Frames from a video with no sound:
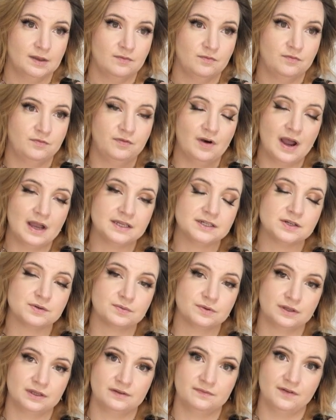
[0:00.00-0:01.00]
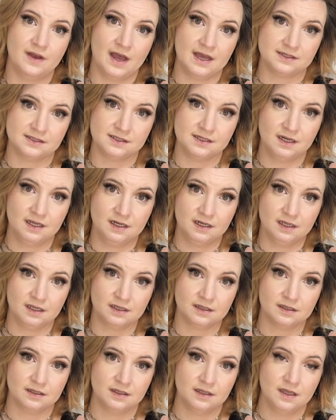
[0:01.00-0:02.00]
find it really
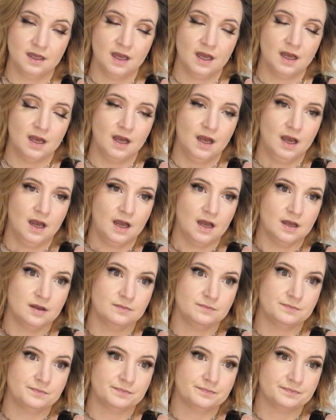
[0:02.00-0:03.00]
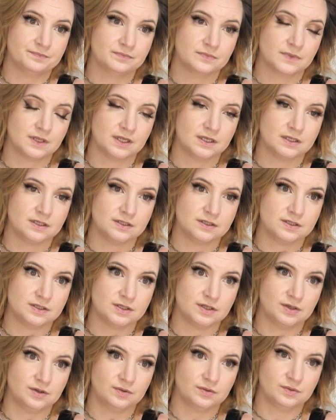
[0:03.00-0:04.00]
fascinating um,
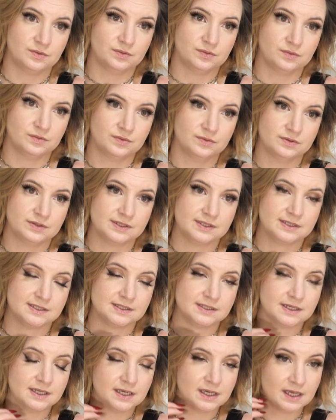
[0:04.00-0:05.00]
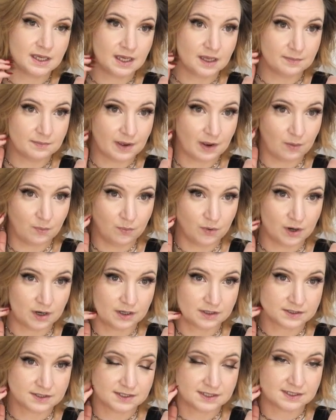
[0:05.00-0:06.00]
to see him at
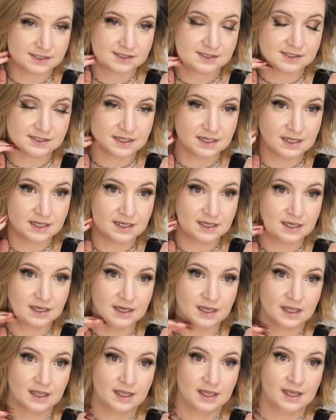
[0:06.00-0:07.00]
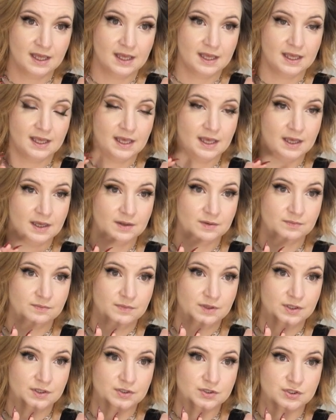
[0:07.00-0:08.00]
work, to see
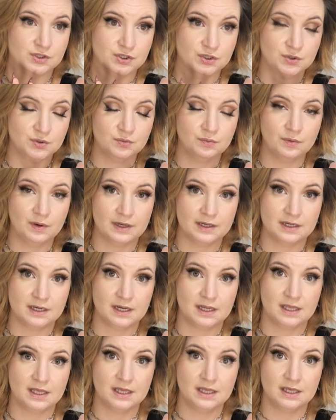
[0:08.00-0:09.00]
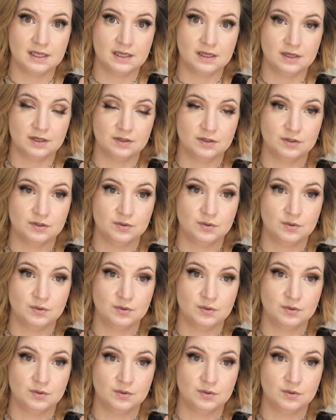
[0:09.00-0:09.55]
him do what he uh,